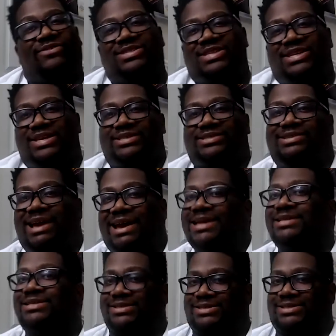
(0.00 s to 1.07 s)
And see, it's
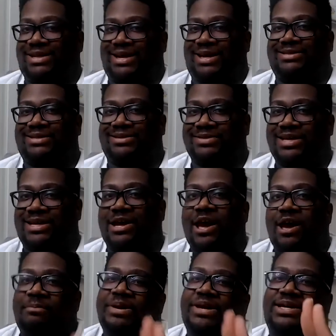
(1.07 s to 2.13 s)
dangerous to that sometimes,
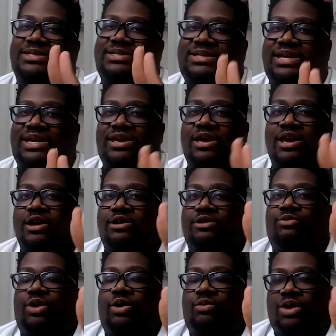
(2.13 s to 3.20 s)
because see,
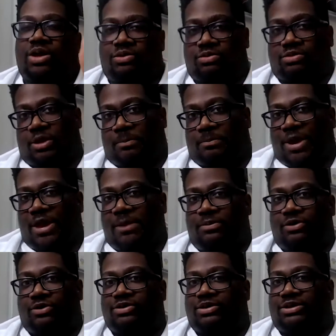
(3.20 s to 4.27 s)
the
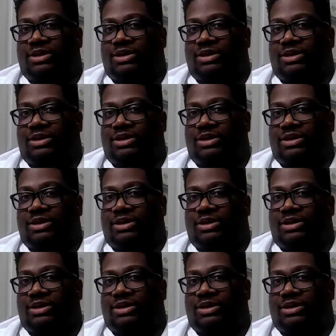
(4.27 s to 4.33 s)
people